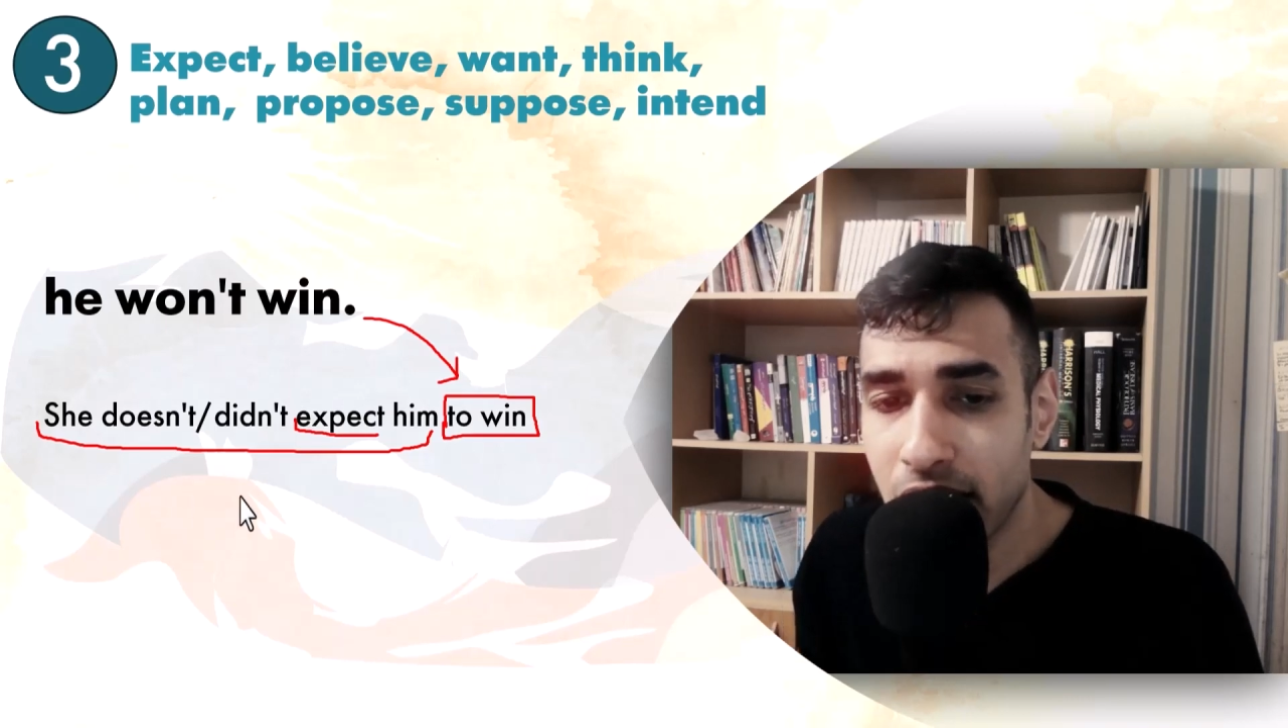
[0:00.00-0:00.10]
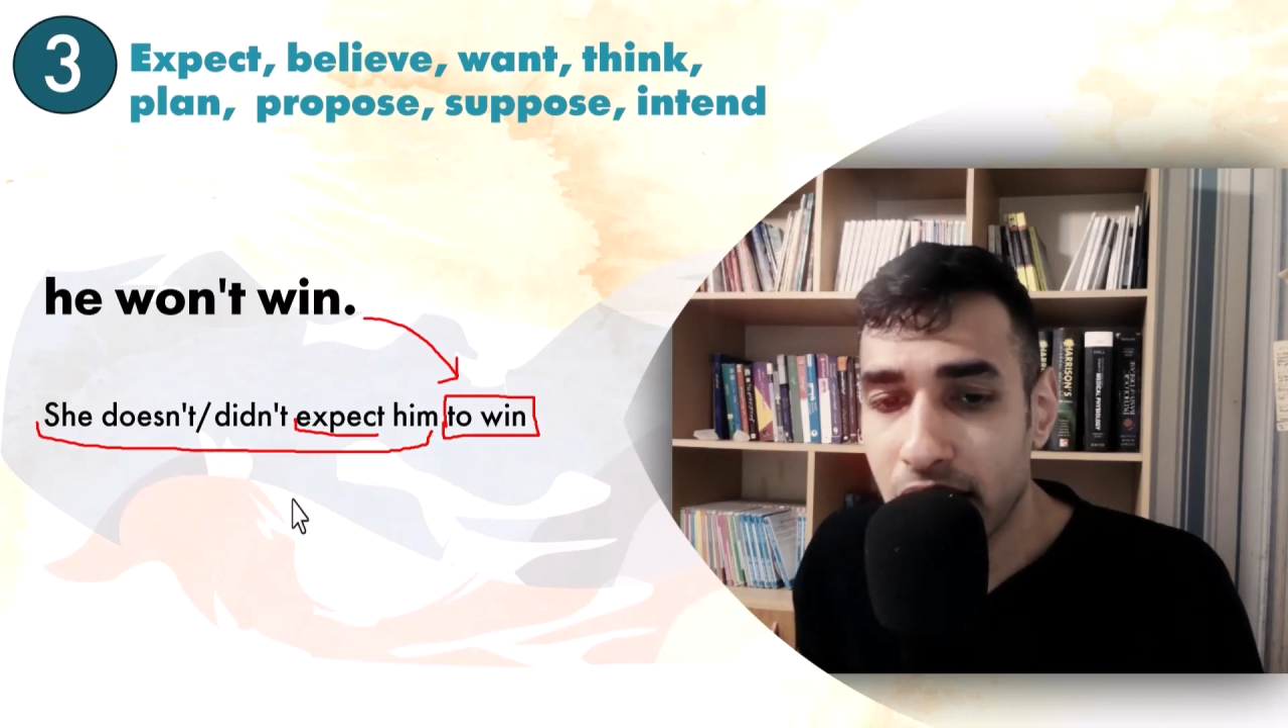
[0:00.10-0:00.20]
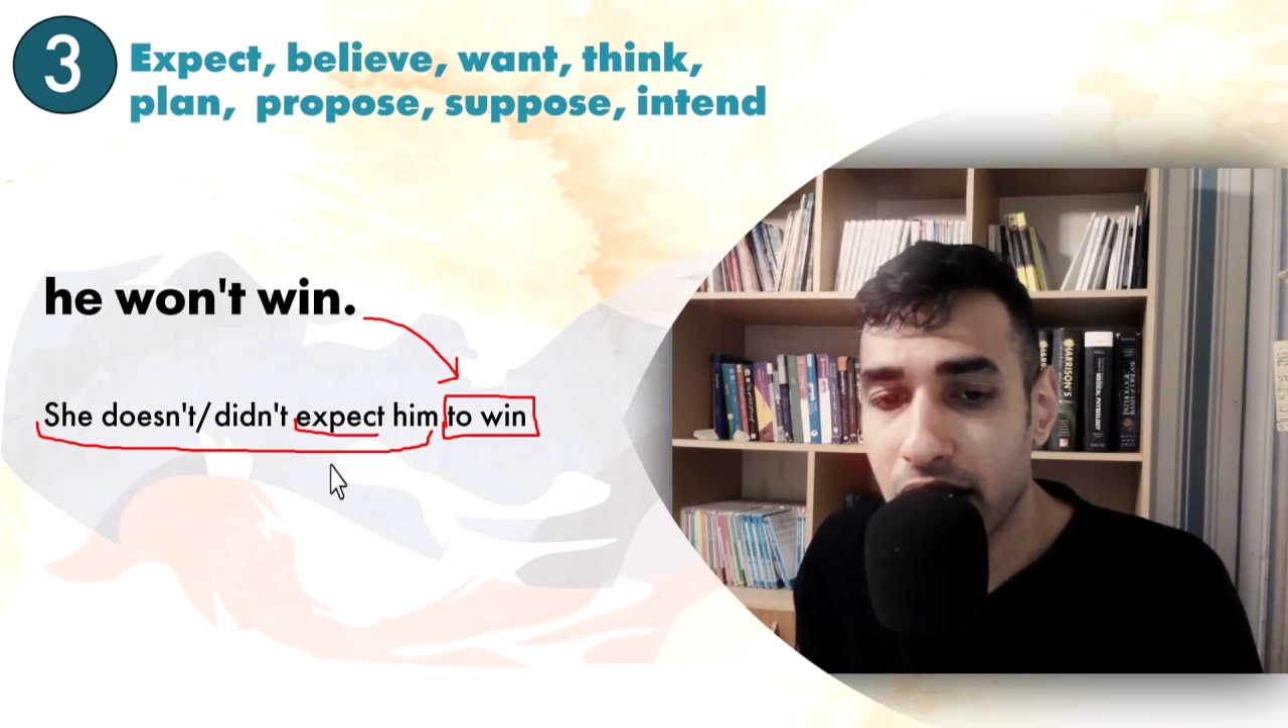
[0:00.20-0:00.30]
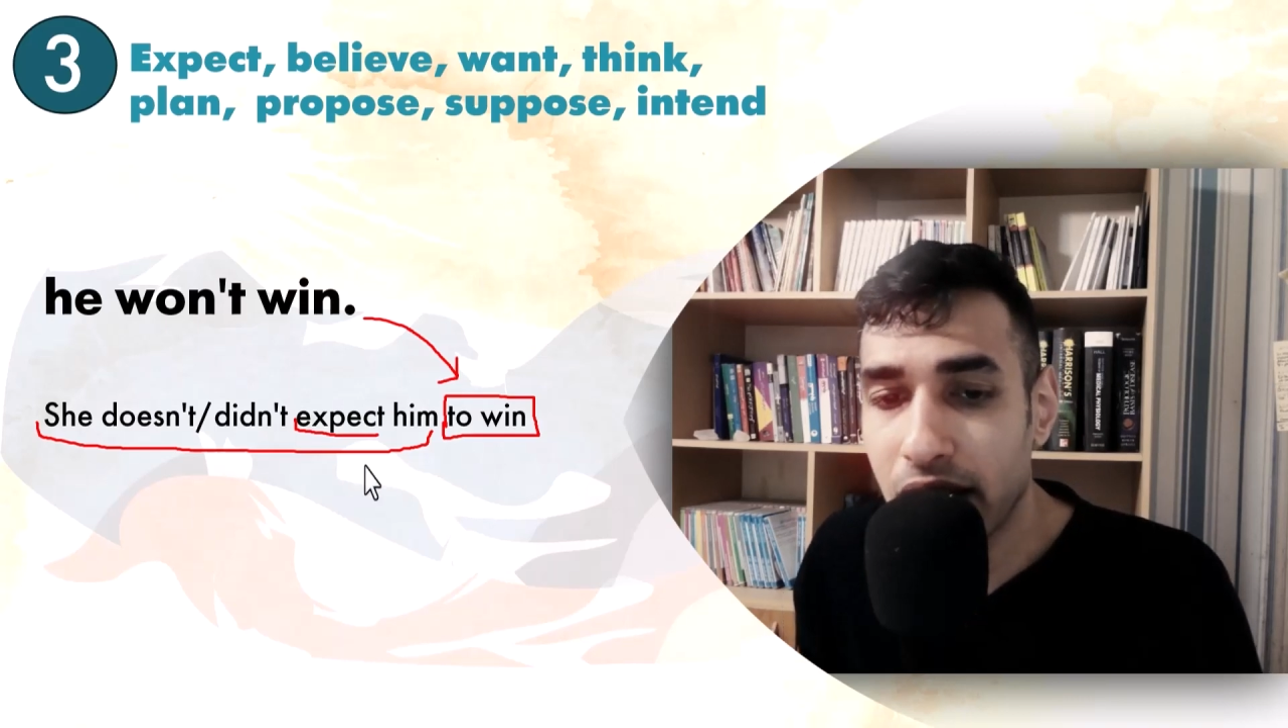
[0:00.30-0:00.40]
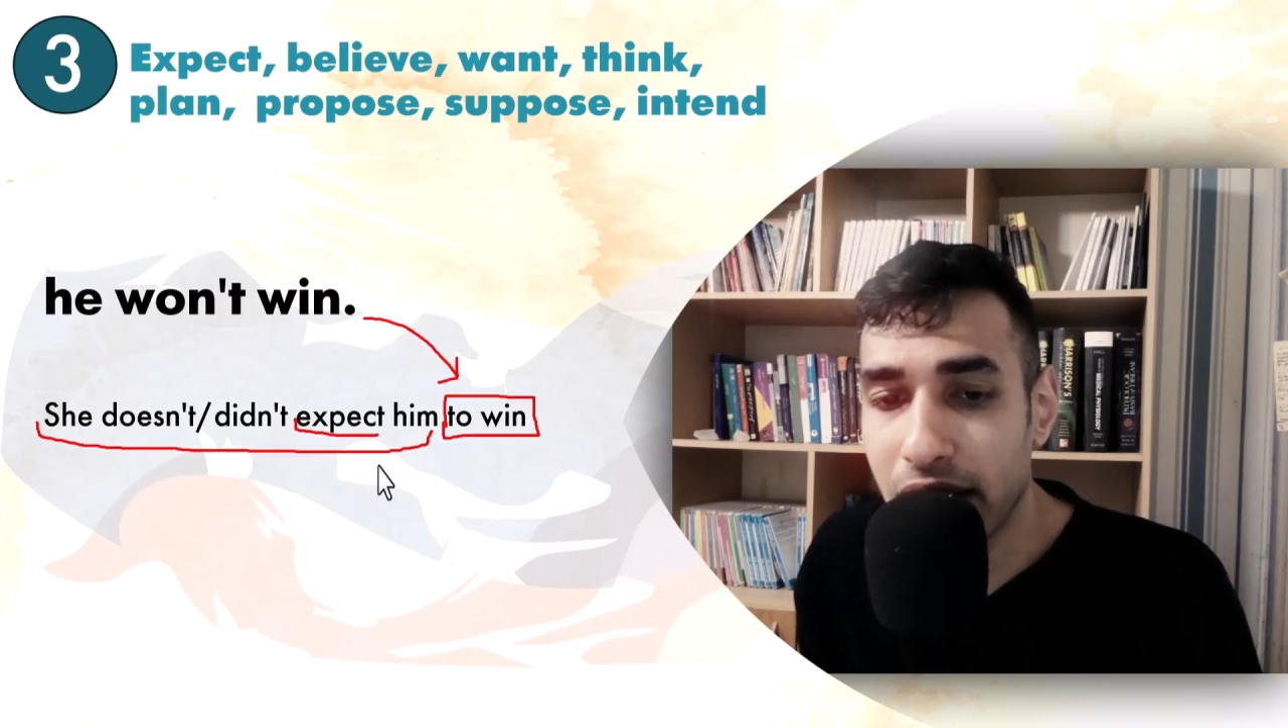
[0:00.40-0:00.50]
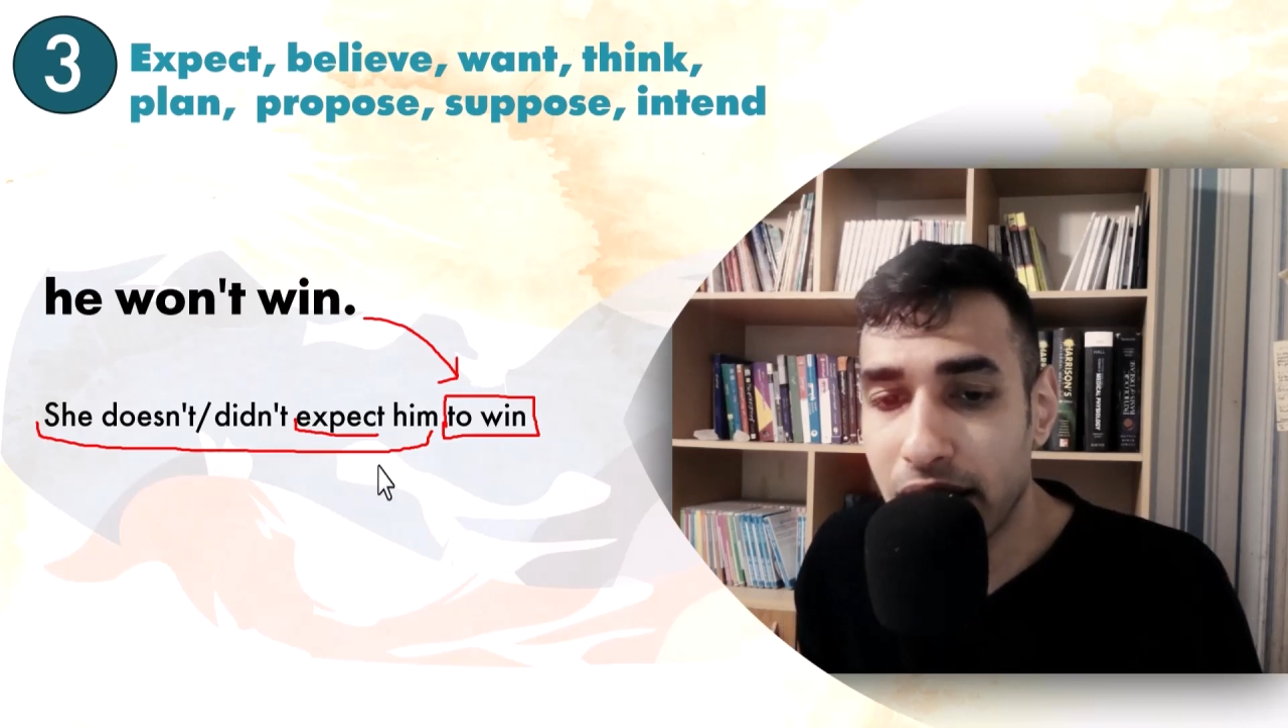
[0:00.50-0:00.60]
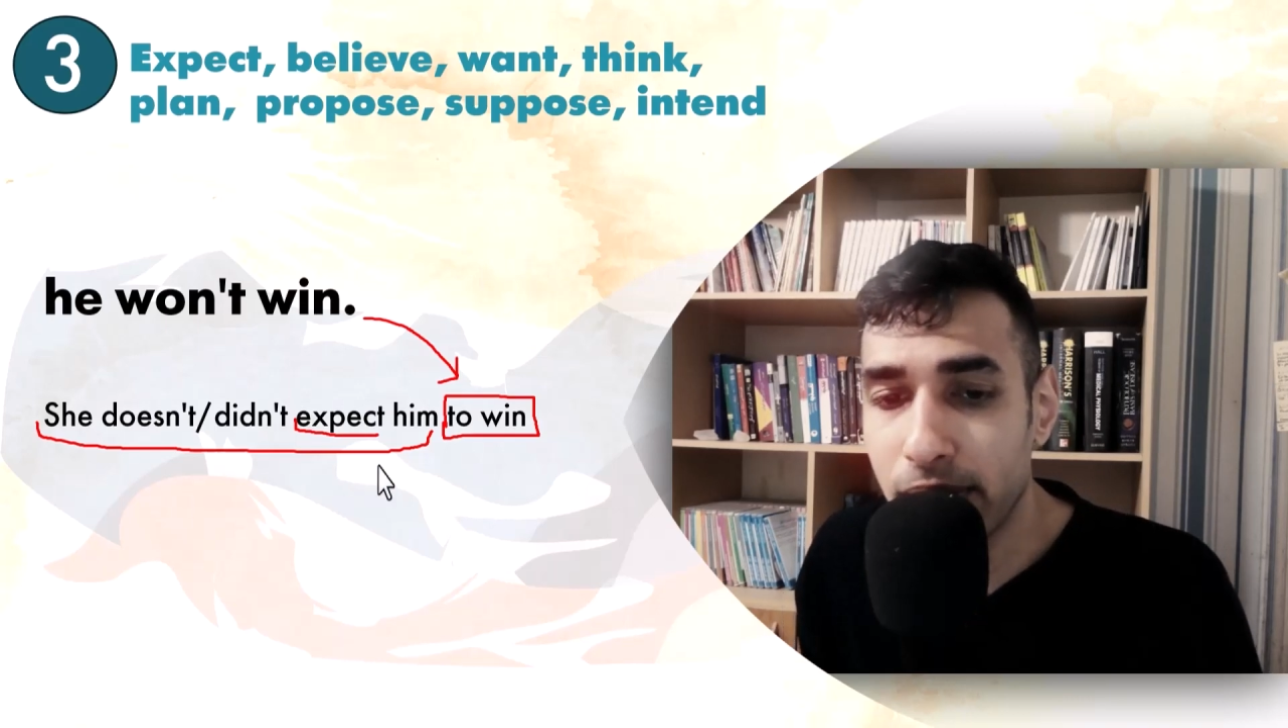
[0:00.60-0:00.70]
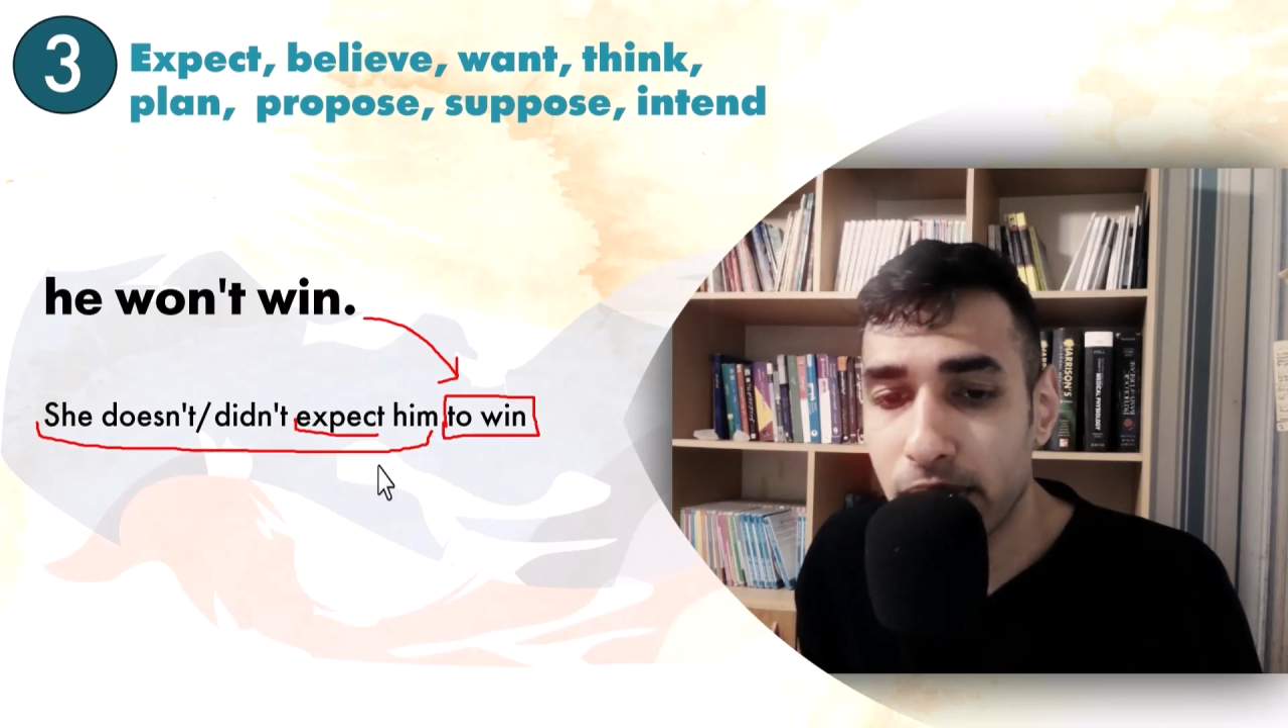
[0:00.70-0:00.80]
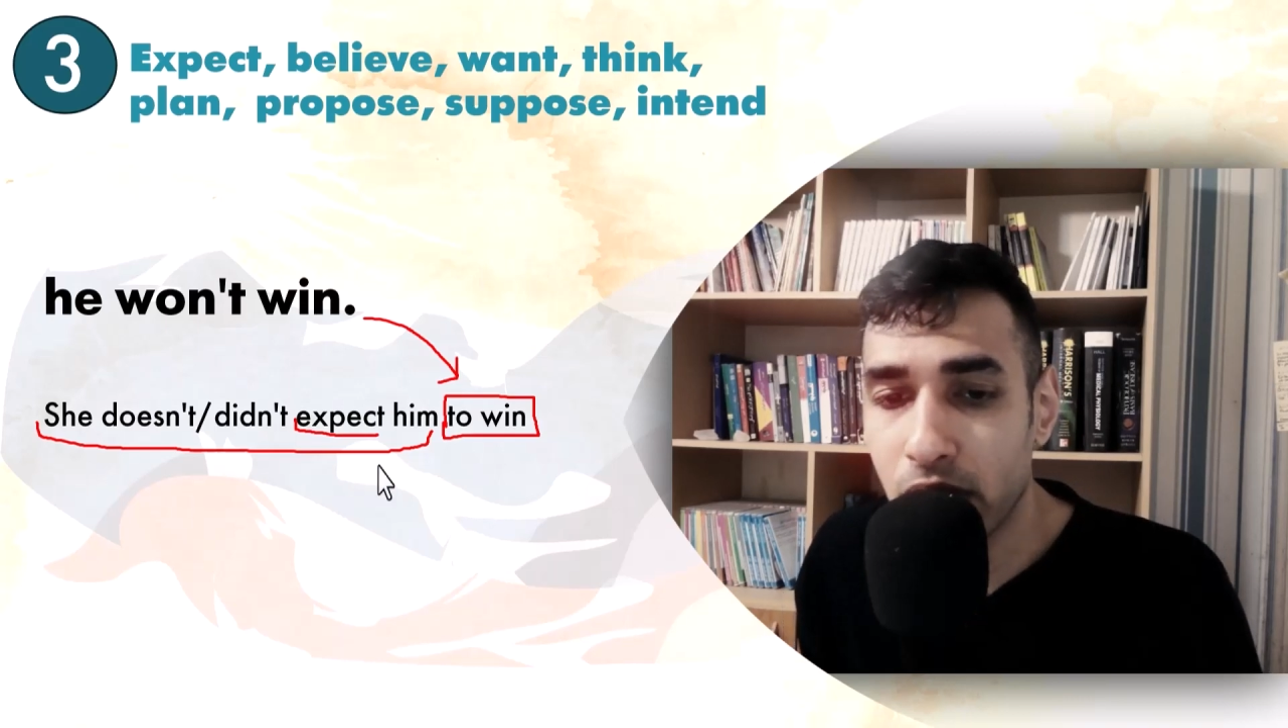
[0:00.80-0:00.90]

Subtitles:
him